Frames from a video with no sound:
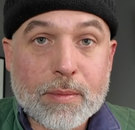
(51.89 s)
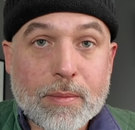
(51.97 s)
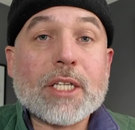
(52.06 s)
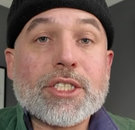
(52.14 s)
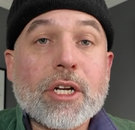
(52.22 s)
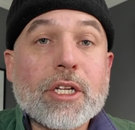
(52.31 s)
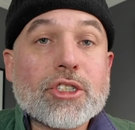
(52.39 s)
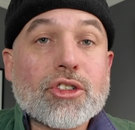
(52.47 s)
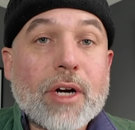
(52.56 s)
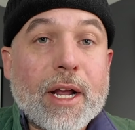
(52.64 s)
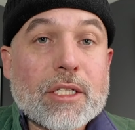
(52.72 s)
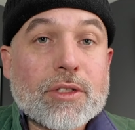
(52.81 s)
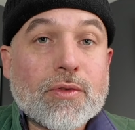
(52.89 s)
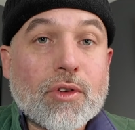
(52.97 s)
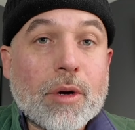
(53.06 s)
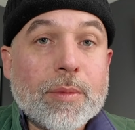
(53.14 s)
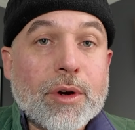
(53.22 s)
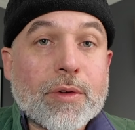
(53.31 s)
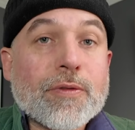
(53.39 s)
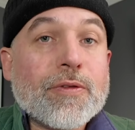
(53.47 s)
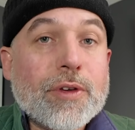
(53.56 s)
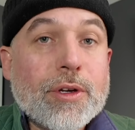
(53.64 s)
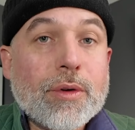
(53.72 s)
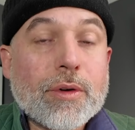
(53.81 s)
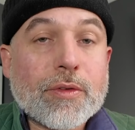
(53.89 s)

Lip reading: It's going to transform your view